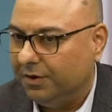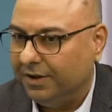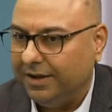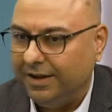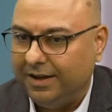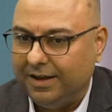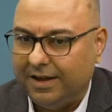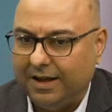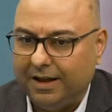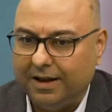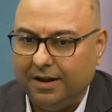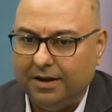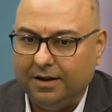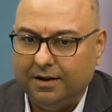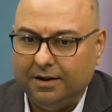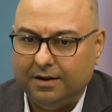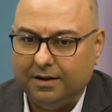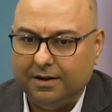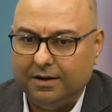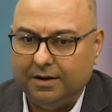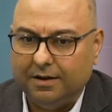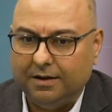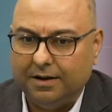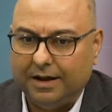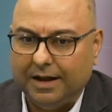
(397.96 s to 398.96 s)
And
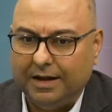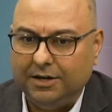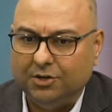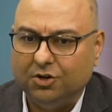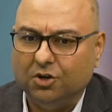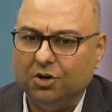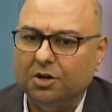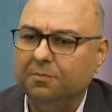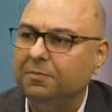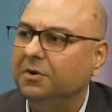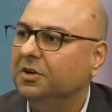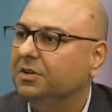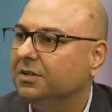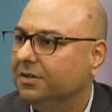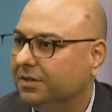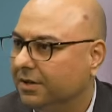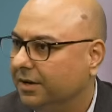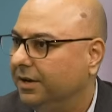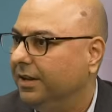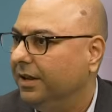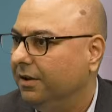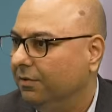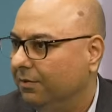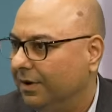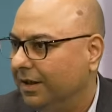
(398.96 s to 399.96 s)
I'll talk about
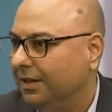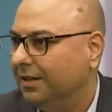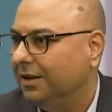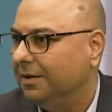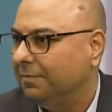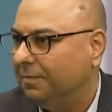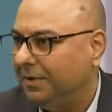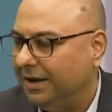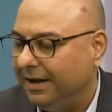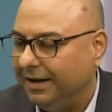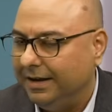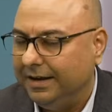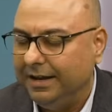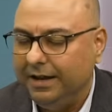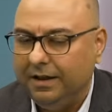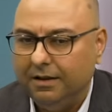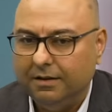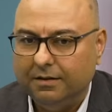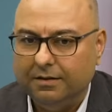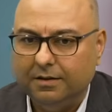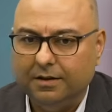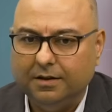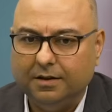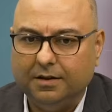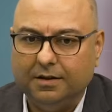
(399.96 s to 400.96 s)
three. While there are plenty,
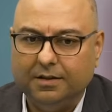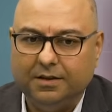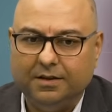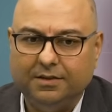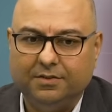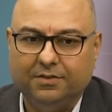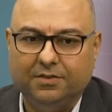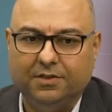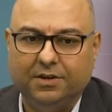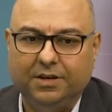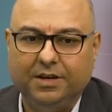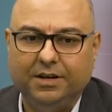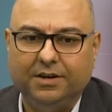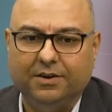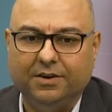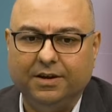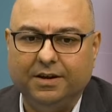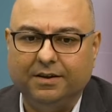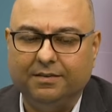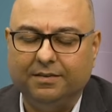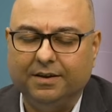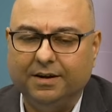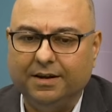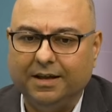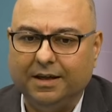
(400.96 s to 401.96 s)
there are these three
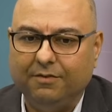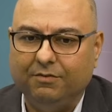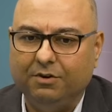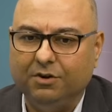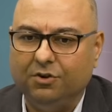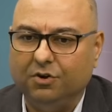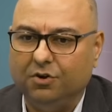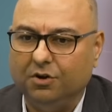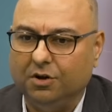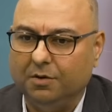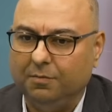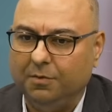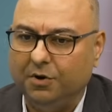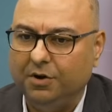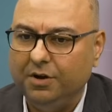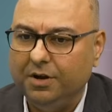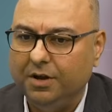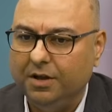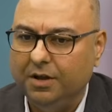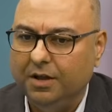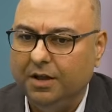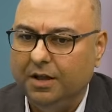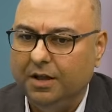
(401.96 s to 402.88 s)
trends that I will talk about.